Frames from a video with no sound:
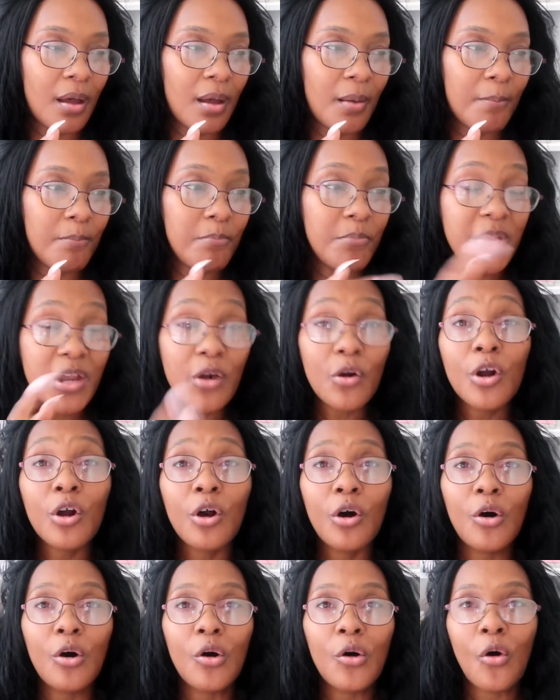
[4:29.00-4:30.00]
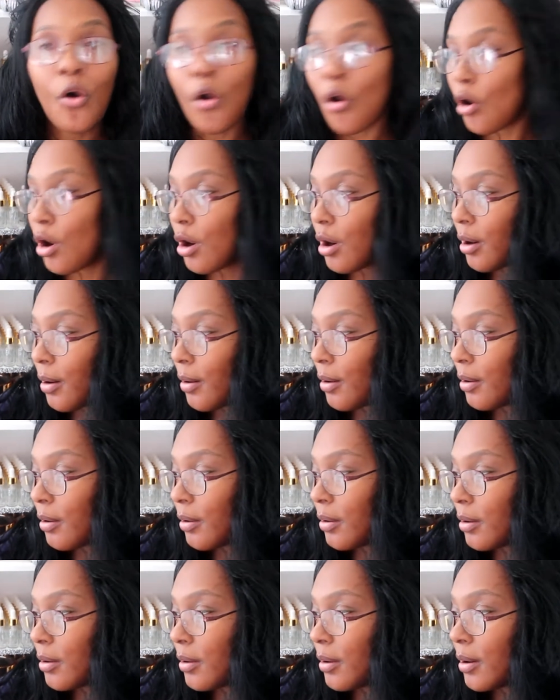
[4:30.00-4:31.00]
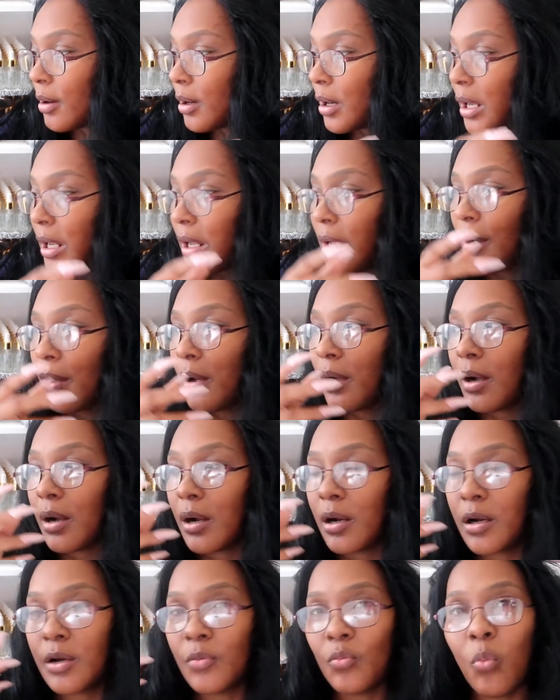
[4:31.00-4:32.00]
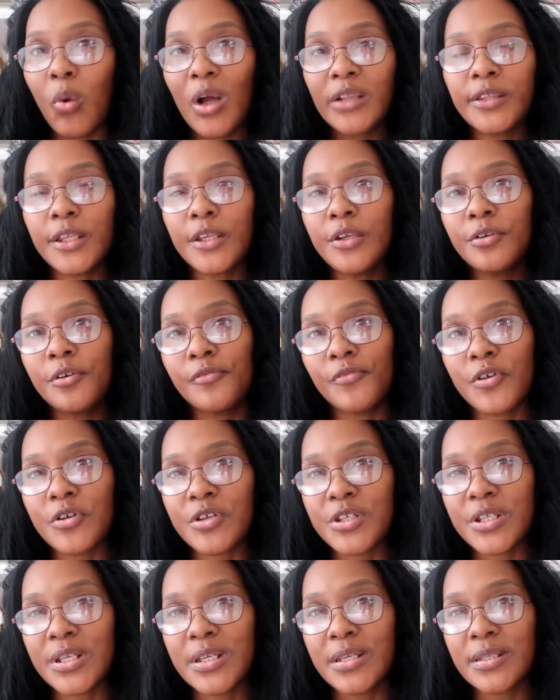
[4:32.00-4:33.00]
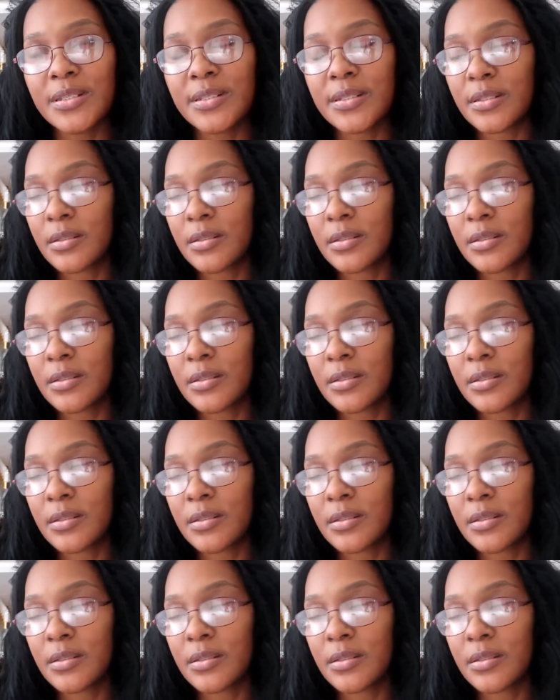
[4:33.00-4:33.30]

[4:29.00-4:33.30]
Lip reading: miracle or what the universe is